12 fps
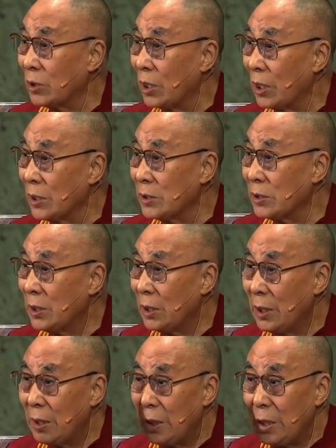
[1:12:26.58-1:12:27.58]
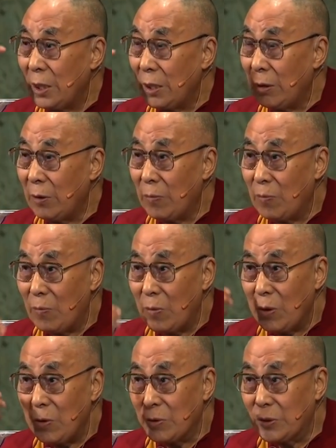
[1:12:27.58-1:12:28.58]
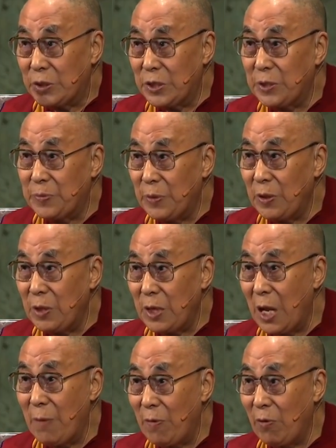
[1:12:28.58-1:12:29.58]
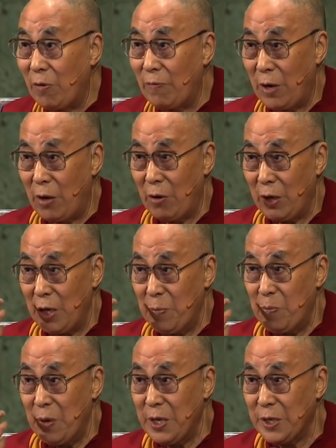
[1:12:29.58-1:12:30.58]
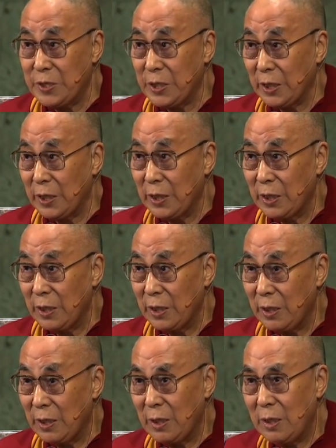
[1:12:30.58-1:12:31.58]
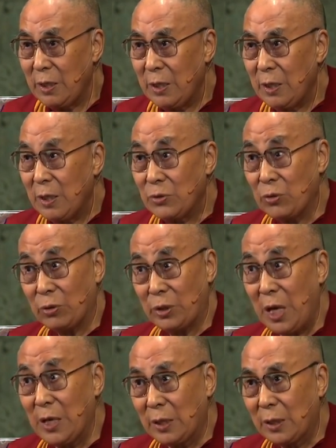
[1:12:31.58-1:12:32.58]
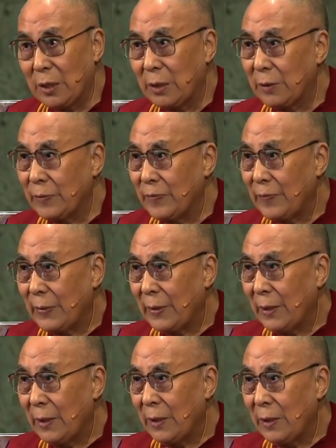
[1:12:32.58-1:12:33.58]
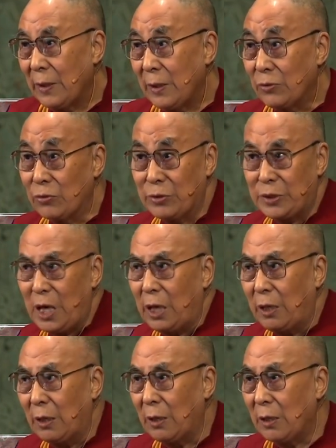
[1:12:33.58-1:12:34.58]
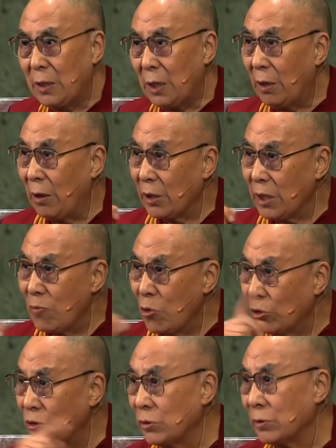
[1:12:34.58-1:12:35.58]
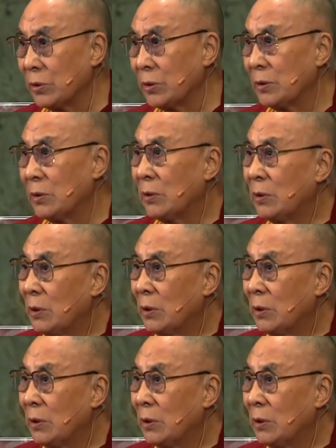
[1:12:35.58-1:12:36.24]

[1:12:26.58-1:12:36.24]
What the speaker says: utilize a deeper level of our ability to think, to tackle our emotions.